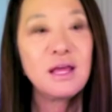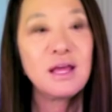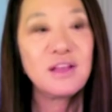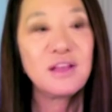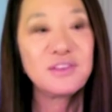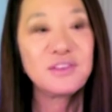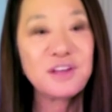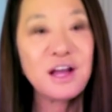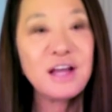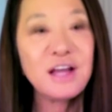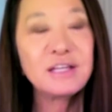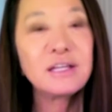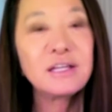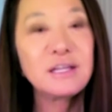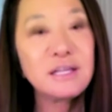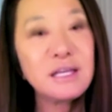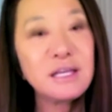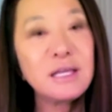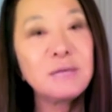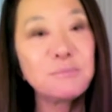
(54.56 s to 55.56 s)
for a candid
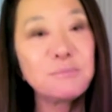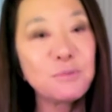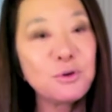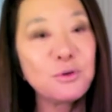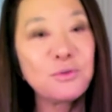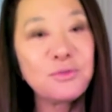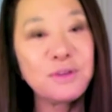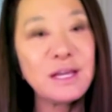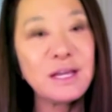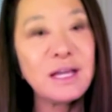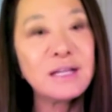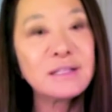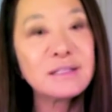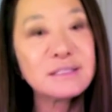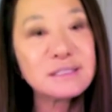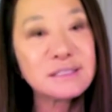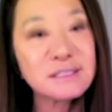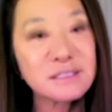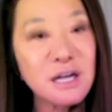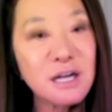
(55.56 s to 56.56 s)
chat about her fashion
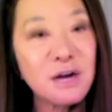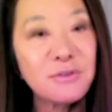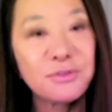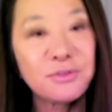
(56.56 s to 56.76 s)
legacy,